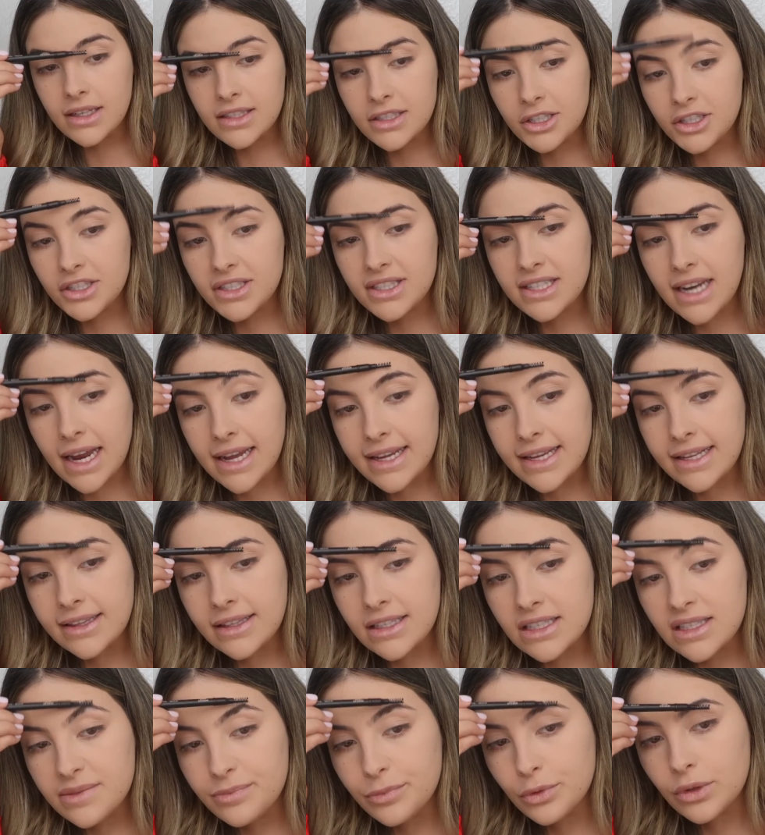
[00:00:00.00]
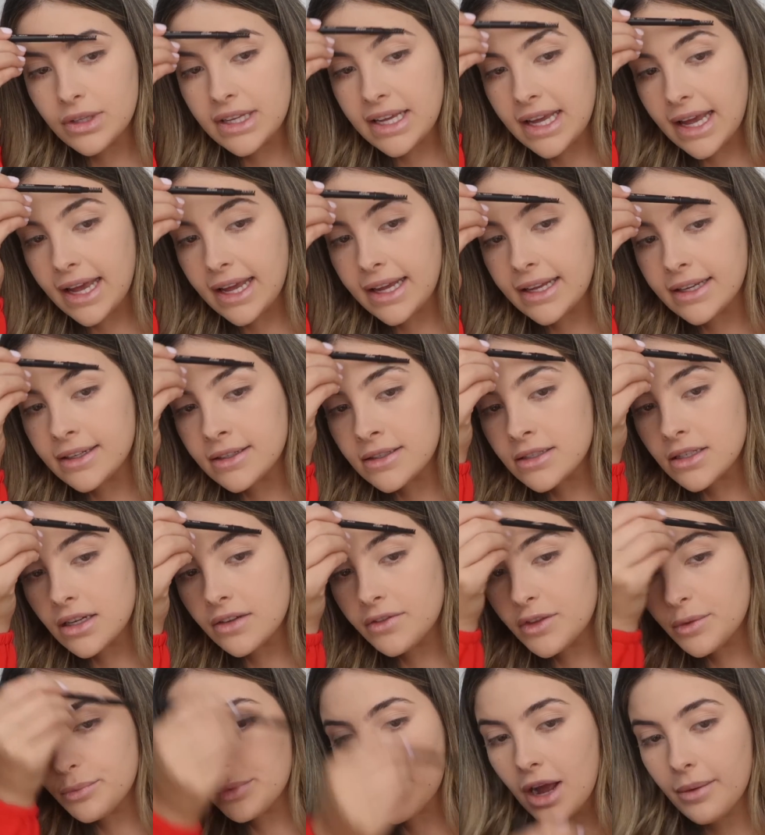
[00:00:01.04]
So just taking the spoolie end
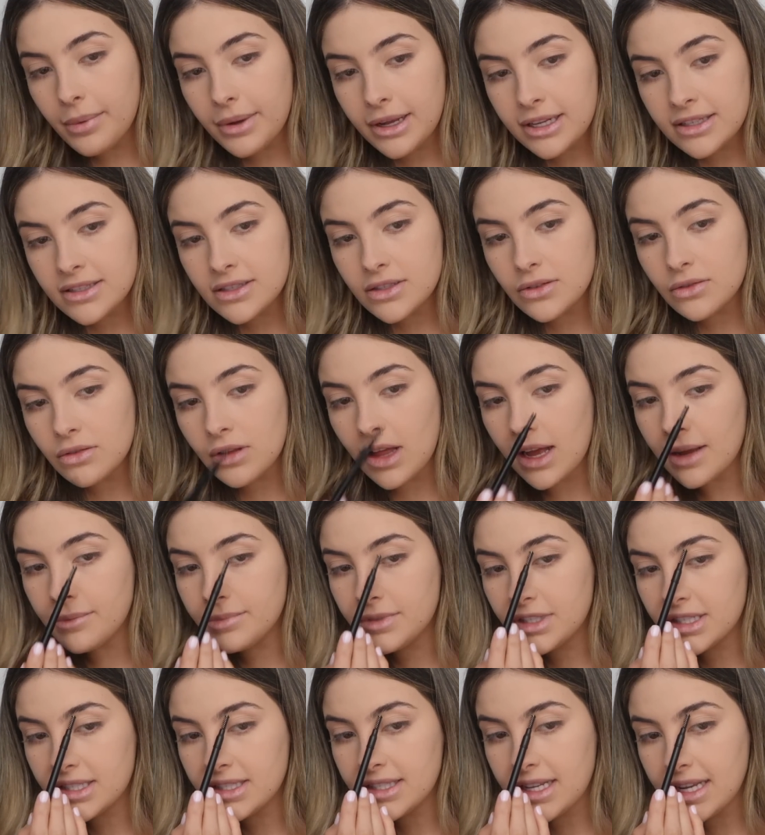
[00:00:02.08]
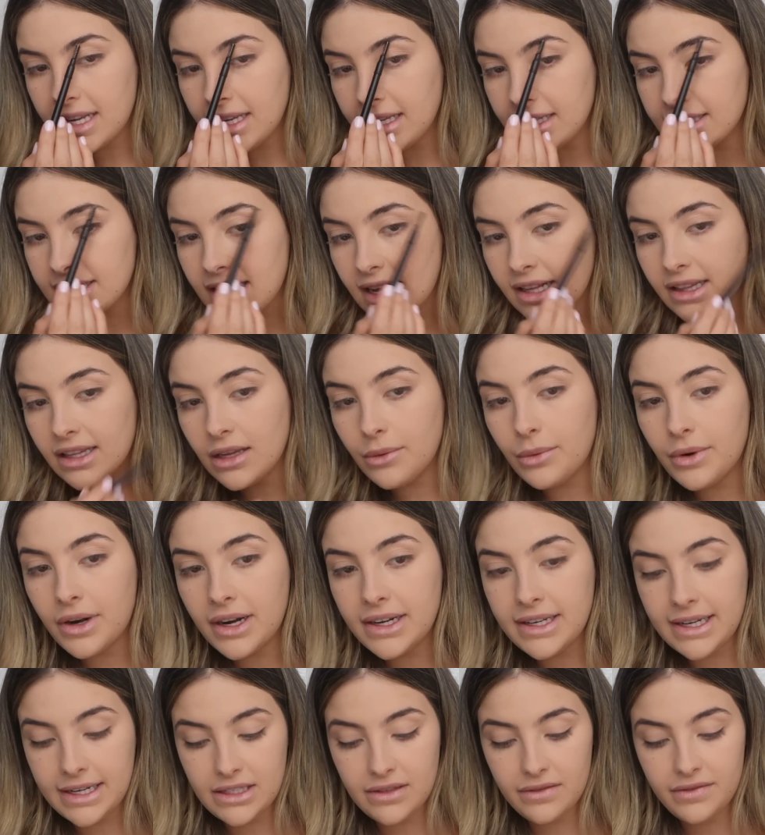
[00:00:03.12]
of the brow pencil, I'm just seeing exactly where
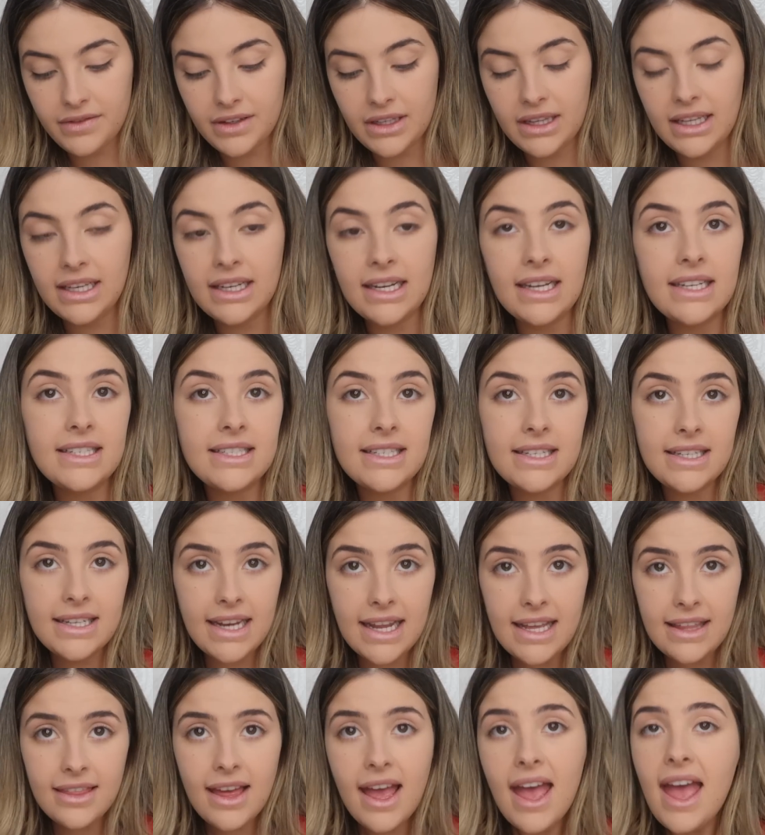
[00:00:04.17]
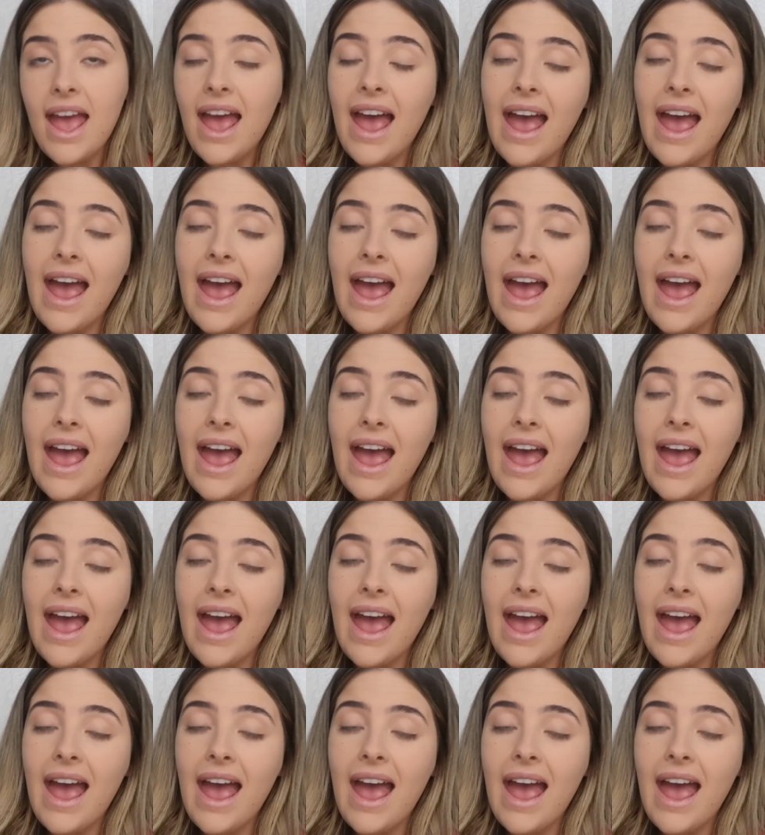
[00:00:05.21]
I need to fill in underneath.